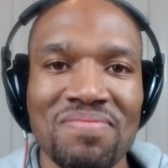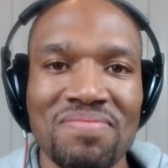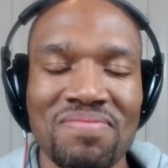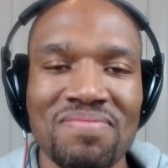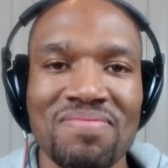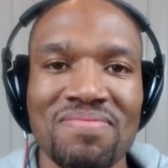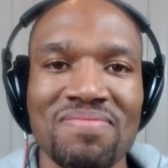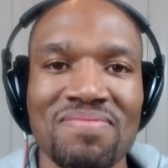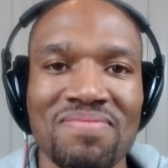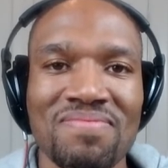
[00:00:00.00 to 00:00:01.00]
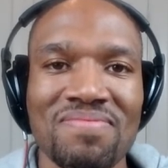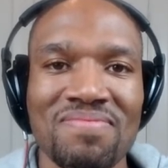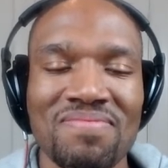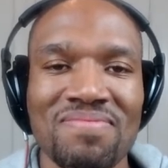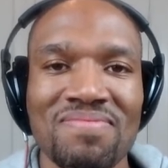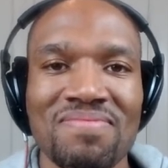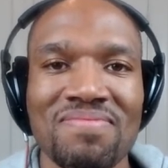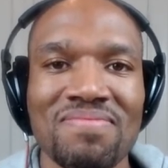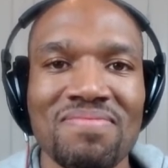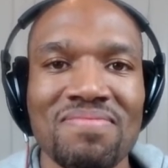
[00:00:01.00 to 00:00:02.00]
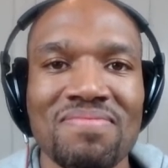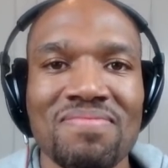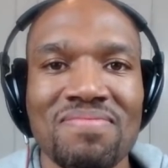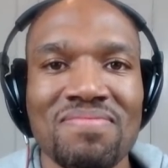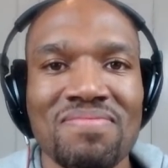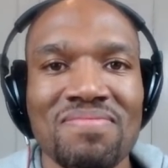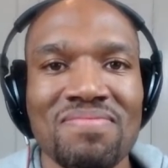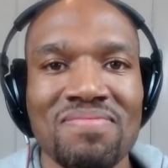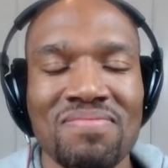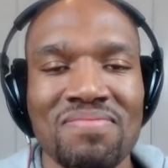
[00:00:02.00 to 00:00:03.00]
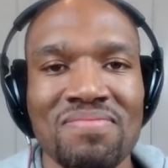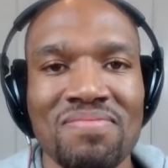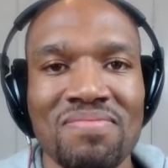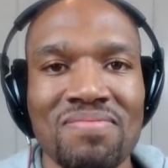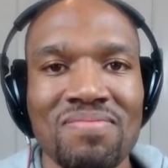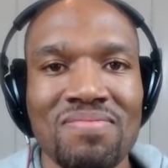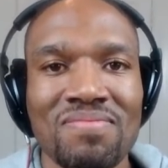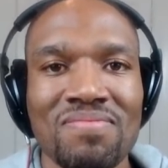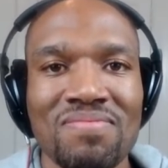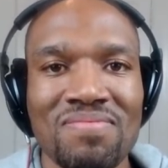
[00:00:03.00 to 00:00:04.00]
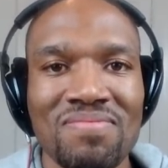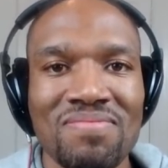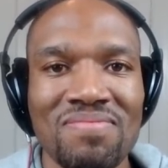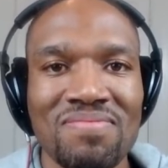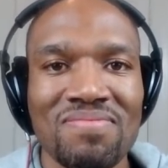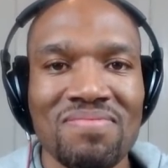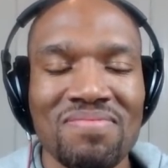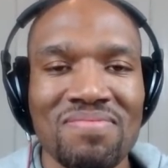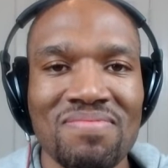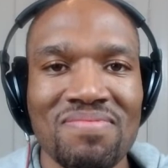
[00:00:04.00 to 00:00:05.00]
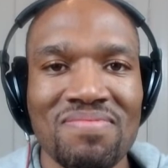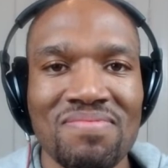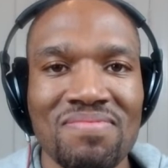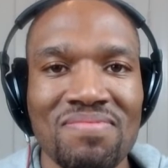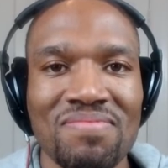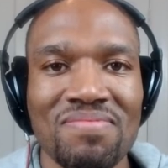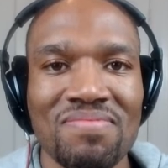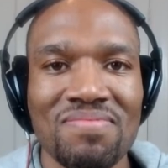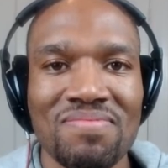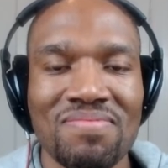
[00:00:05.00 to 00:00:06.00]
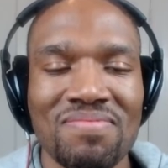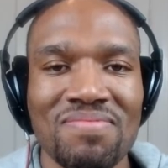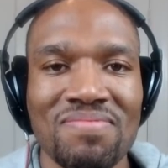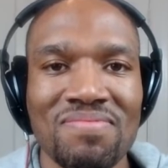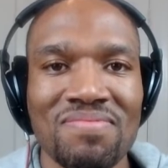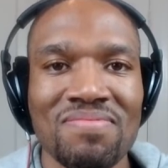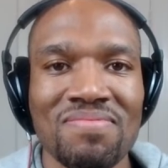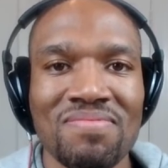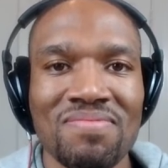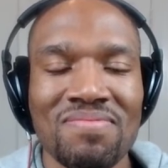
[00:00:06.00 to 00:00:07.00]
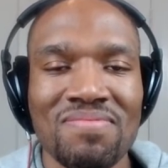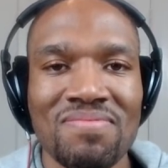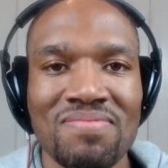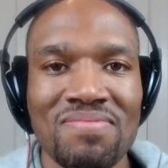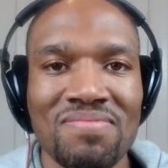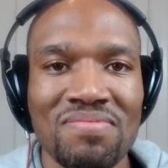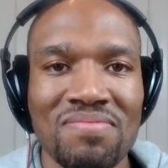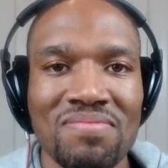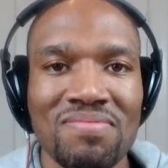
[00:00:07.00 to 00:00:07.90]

The person shown says nothing.